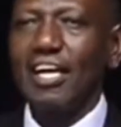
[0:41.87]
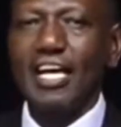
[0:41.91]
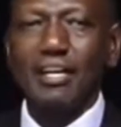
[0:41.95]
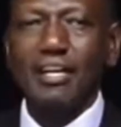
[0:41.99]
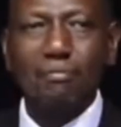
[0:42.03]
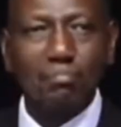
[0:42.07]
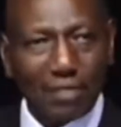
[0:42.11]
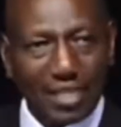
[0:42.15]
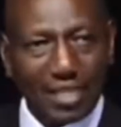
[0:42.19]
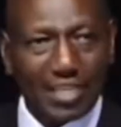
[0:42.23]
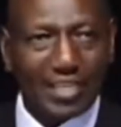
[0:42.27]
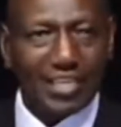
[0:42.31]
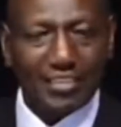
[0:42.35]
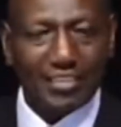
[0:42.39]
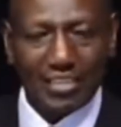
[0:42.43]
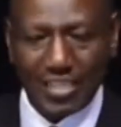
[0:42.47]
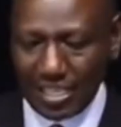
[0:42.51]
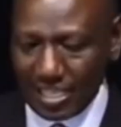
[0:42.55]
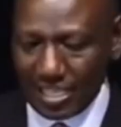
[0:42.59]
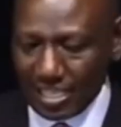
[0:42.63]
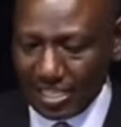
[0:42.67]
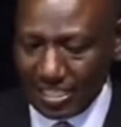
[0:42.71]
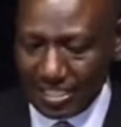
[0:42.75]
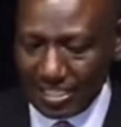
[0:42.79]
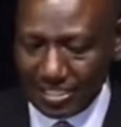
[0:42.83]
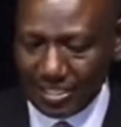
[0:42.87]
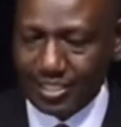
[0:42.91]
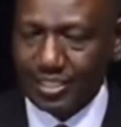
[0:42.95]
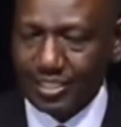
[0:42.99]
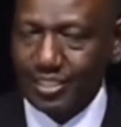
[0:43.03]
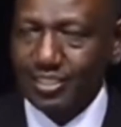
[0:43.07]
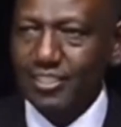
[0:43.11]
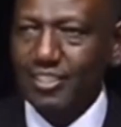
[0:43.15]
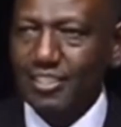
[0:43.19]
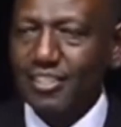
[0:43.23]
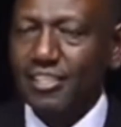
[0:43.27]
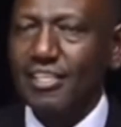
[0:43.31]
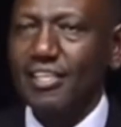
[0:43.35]
and many other
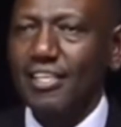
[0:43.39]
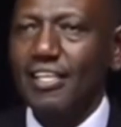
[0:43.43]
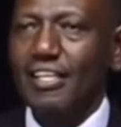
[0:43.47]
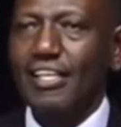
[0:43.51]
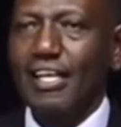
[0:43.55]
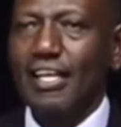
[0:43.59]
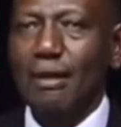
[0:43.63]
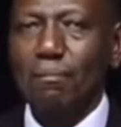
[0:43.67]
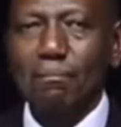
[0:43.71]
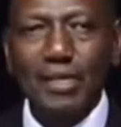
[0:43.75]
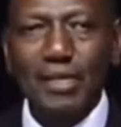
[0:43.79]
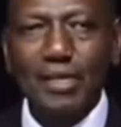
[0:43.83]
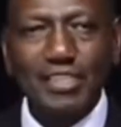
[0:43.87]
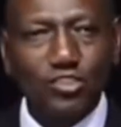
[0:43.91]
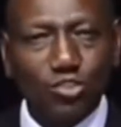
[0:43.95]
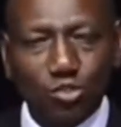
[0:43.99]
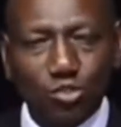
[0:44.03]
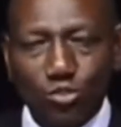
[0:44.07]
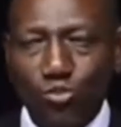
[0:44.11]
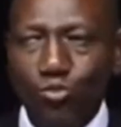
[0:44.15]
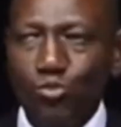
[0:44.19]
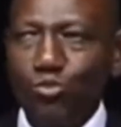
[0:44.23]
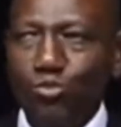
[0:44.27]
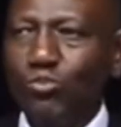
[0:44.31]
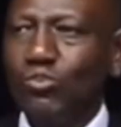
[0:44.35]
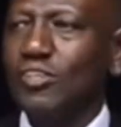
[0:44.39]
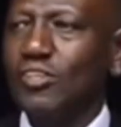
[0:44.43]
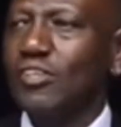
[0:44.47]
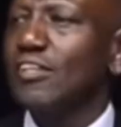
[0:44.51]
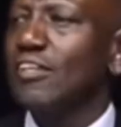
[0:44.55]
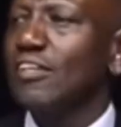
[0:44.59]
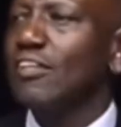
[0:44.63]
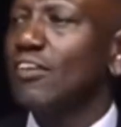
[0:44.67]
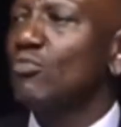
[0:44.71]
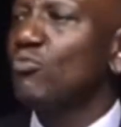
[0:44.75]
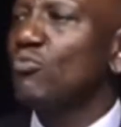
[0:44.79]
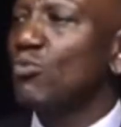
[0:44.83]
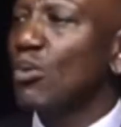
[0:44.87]
areas. Number two,
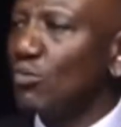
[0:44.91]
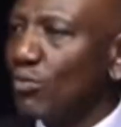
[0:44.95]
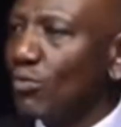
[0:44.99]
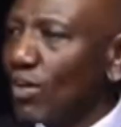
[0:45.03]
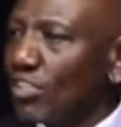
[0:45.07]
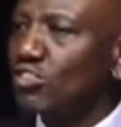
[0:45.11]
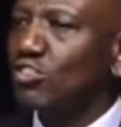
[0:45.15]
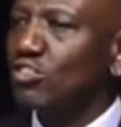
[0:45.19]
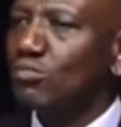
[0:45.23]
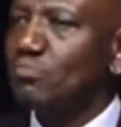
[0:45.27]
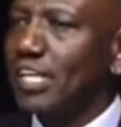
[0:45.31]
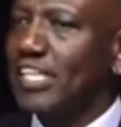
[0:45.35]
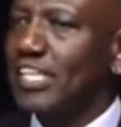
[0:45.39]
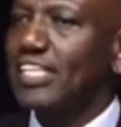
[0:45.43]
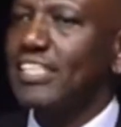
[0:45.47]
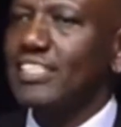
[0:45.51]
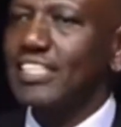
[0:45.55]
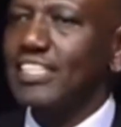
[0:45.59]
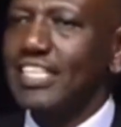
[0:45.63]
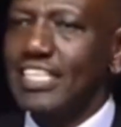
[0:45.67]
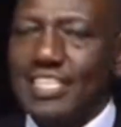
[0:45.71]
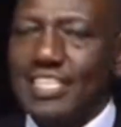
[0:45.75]
we want to make it